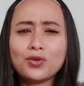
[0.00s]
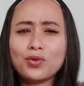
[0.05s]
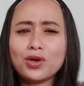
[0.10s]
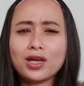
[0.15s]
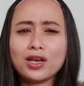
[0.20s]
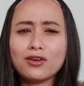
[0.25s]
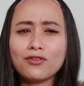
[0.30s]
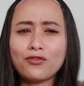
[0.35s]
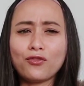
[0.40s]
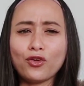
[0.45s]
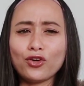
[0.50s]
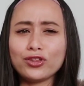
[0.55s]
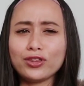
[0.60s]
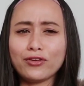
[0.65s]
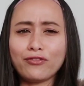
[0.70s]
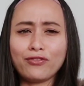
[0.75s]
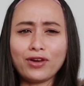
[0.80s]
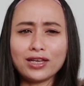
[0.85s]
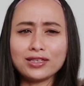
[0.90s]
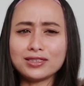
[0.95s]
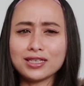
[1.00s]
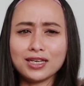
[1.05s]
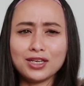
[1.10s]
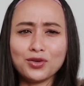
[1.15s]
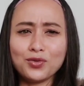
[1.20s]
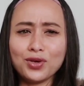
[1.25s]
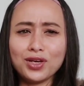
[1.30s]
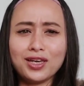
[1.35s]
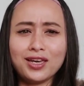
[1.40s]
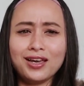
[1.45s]
we can afford the flights
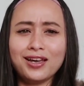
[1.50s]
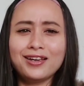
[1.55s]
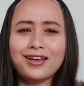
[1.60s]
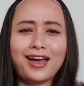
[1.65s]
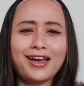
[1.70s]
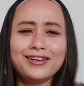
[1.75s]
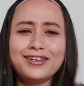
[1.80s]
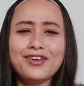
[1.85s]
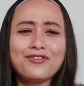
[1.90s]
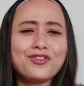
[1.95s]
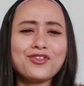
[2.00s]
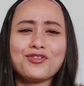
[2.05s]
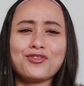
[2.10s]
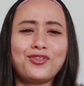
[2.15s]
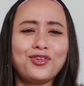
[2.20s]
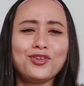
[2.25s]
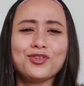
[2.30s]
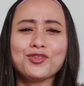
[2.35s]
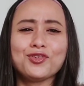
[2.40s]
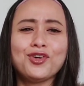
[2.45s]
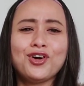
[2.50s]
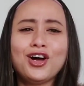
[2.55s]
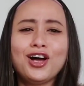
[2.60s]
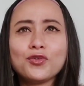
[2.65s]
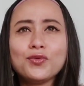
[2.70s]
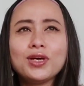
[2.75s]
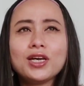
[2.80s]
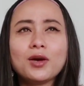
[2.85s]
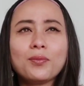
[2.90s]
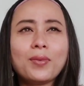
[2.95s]
anyway. I never flew.
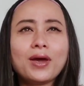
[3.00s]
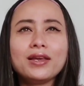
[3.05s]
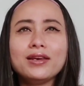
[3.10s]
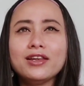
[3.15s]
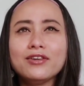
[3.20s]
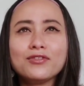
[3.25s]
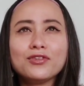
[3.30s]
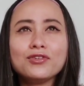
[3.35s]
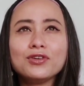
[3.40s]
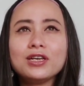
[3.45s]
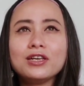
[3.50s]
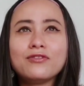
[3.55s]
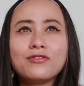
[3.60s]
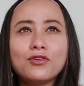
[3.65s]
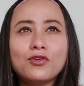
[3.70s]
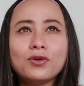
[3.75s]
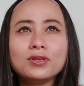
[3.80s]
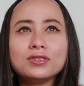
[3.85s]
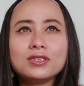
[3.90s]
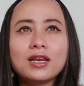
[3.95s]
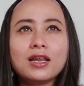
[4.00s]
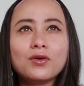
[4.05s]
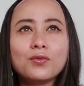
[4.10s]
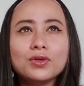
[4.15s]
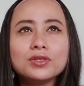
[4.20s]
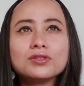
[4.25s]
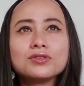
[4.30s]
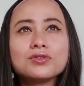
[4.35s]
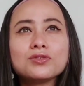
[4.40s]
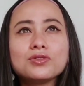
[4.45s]
Growing up, I never really flew until I
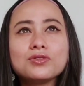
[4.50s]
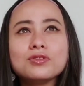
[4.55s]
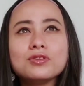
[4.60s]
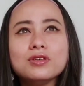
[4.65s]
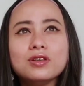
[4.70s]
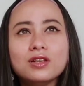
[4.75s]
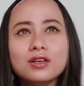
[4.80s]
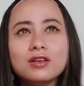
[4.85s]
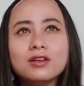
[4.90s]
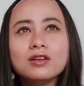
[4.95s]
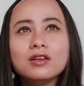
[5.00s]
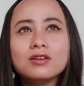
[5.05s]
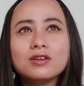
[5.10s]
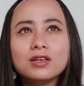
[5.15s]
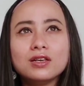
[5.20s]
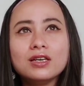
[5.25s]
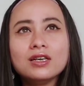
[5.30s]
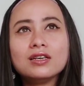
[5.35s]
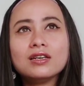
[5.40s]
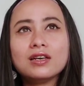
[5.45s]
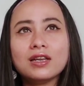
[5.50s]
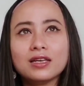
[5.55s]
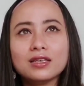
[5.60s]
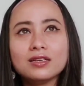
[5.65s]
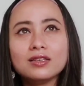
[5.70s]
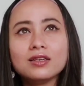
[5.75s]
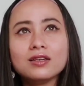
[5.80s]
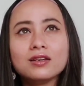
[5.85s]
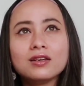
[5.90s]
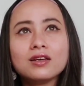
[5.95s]
went to
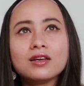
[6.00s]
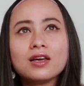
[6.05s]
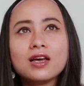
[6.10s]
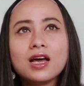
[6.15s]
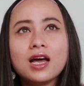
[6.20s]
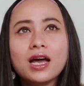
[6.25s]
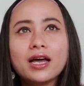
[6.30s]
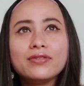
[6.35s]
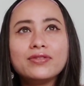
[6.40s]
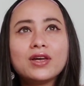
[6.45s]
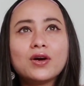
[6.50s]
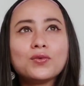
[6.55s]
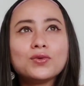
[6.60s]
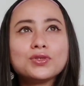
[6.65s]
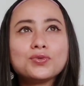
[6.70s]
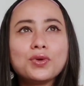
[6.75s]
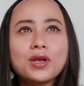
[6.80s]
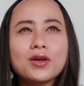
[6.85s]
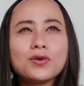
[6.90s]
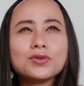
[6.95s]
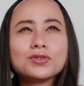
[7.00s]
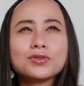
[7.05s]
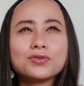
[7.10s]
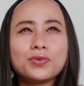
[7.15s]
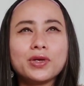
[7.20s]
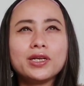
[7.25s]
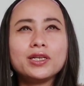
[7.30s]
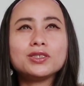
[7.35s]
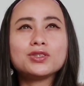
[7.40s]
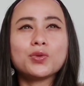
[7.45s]
England. And that was when I was
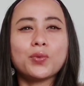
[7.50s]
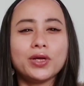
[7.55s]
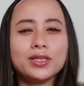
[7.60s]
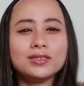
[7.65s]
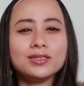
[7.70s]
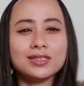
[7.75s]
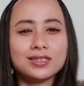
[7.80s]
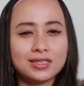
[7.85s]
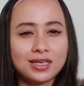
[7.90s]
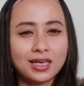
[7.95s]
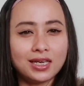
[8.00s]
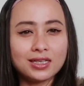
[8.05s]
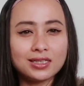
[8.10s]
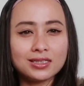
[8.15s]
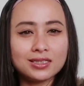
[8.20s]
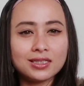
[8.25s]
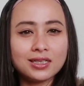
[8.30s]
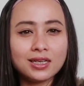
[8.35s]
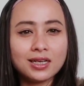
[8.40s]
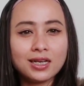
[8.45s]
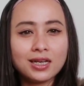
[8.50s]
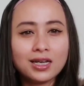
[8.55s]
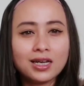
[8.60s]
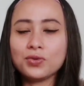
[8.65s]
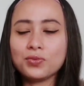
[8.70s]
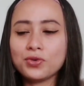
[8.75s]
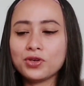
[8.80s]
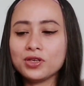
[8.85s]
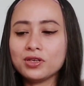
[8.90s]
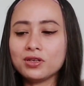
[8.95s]
already 26.
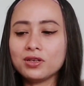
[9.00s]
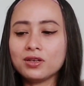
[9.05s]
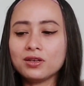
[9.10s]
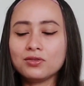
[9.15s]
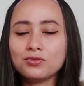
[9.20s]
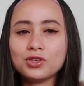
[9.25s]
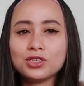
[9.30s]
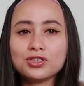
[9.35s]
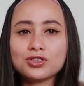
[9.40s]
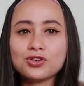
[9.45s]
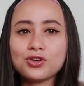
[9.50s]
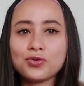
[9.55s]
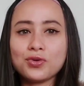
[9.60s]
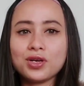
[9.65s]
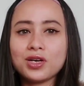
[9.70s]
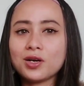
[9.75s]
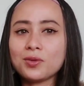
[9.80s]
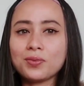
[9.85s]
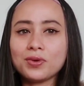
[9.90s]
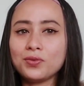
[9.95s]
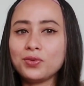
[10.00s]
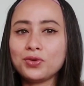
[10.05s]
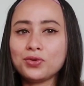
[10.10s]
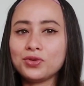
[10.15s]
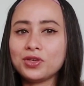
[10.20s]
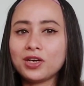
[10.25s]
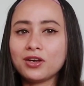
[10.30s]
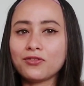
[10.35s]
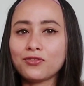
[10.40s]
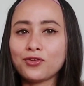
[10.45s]
We weren't rich growing up and we
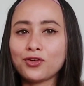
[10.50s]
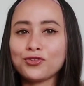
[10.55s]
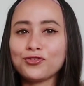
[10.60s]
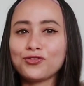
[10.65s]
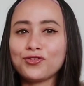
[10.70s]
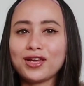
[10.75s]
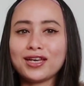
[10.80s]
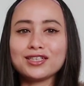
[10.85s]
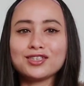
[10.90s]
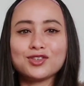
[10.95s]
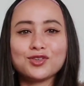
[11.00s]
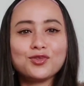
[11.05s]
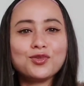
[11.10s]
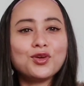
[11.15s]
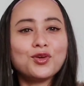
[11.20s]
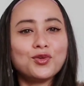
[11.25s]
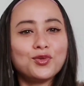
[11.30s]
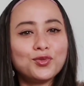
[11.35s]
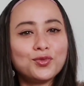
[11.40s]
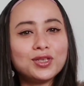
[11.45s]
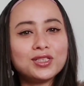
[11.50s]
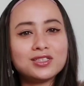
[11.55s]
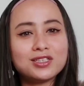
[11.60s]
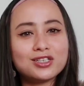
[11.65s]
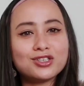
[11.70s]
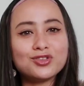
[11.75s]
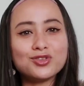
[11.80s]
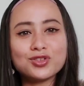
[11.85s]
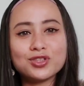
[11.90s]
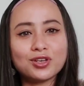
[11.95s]
couldn't afford flights. So we always
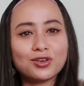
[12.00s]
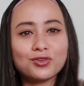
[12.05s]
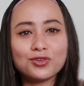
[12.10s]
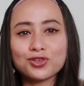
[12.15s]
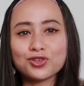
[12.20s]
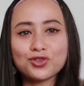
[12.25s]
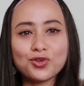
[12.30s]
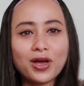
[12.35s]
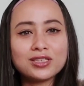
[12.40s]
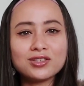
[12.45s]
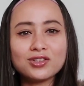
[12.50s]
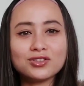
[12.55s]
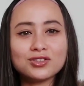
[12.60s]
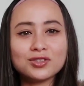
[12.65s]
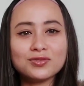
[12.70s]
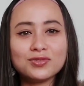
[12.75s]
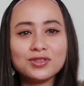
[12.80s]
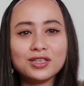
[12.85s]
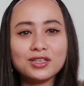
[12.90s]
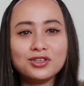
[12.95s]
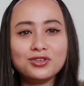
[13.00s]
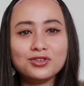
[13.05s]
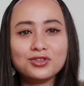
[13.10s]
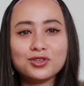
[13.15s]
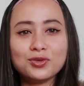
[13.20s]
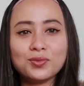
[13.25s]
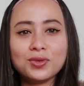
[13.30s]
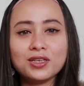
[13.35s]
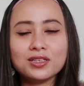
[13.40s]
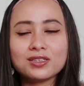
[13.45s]
just used the coach. So it's not something new
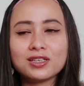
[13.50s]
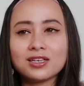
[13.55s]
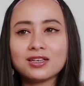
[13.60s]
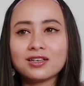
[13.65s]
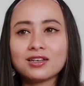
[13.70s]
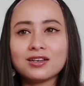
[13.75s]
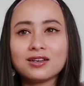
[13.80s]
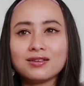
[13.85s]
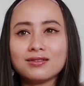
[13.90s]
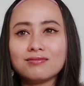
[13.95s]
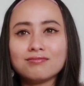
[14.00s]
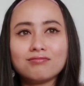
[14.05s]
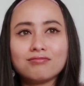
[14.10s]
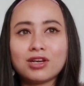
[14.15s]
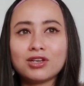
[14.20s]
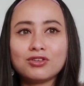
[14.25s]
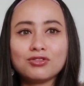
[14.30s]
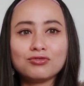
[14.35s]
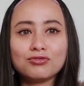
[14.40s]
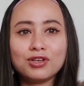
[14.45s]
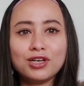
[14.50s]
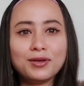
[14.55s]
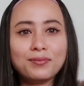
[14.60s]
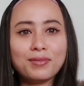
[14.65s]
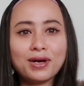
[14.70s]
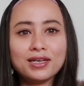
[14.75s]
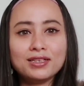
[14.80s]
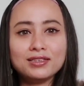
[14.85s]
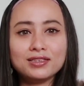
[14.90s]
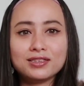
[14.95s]
to me. It's like, I don't really
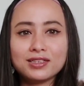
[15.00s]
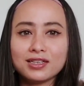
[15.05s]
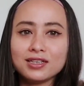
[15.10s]
mind.